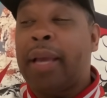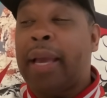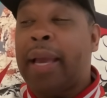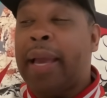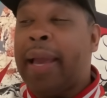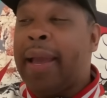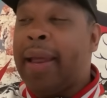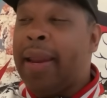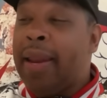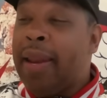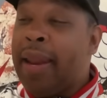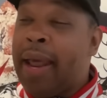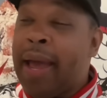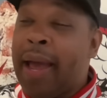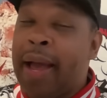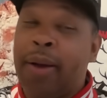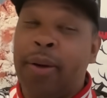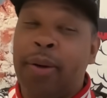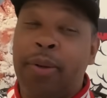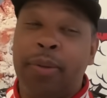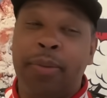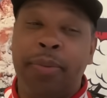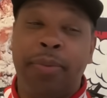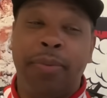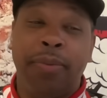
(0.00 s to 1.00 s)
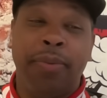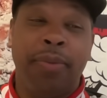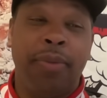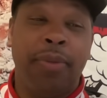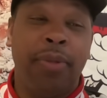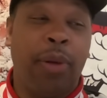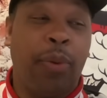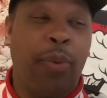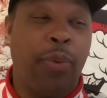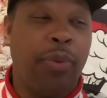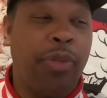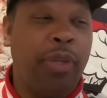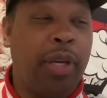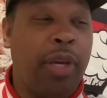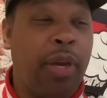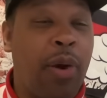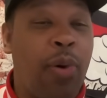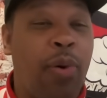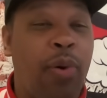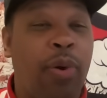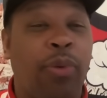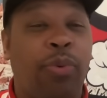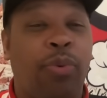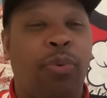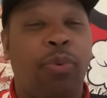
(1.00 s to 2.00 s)
and now look what's he
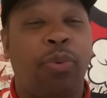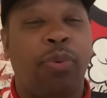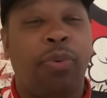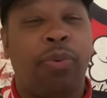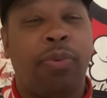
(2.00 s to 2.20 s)
going through.